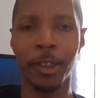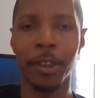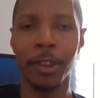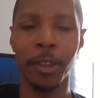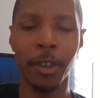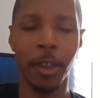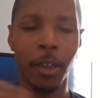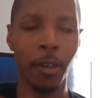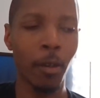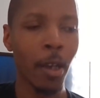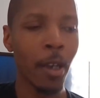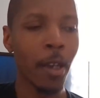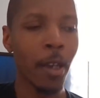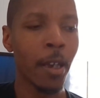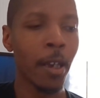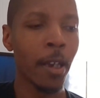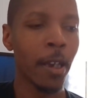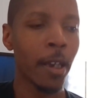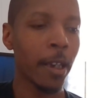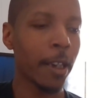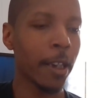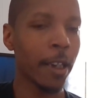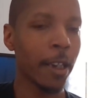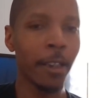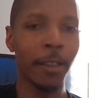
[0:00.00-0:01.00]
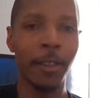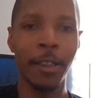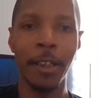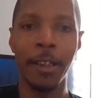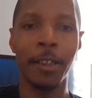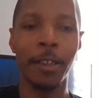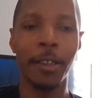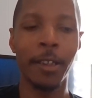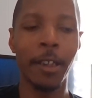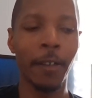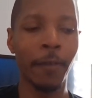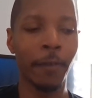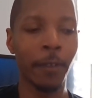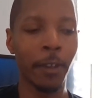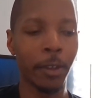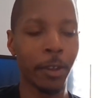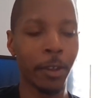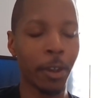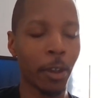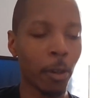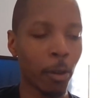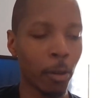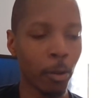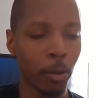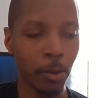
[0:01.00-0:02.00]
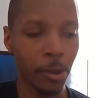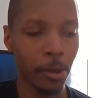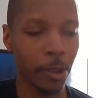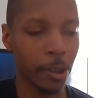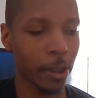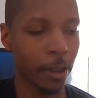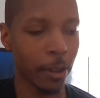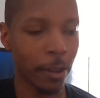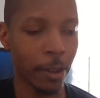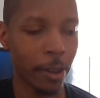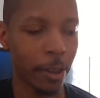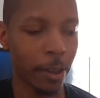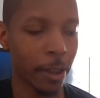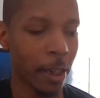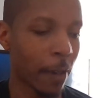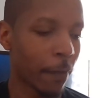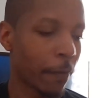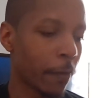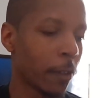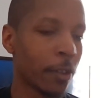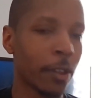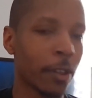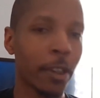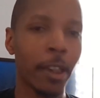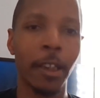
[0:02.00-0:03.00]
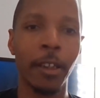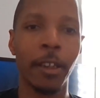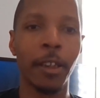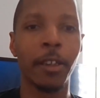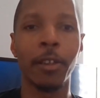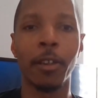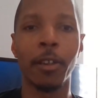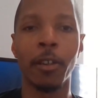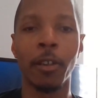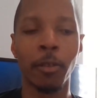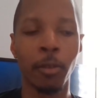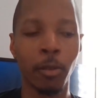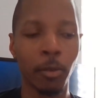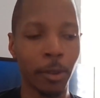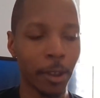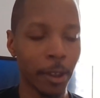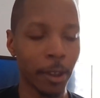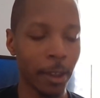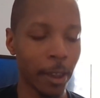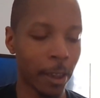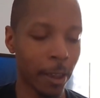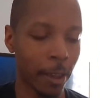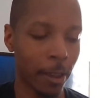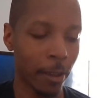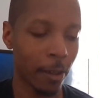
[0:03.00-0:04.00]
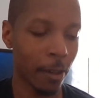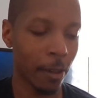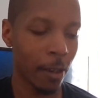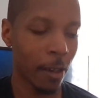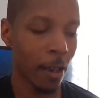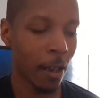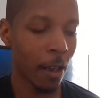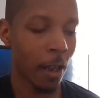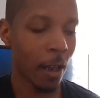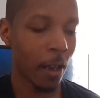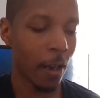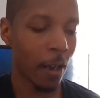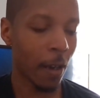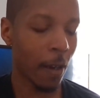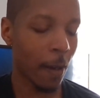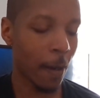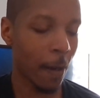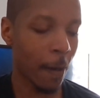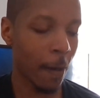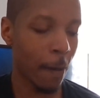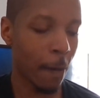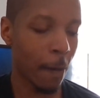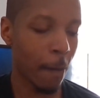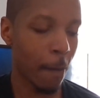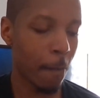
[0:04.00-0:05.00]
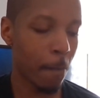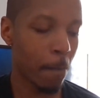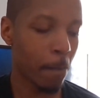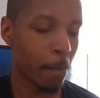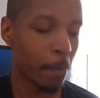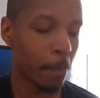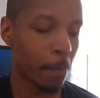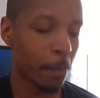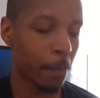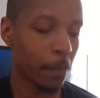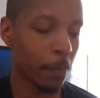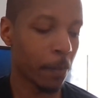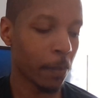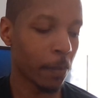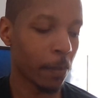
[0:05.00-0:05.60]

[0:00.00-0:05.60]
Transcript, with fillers: Because, you know, EJ's giving the toast and Stefan's getting the toast. And, um,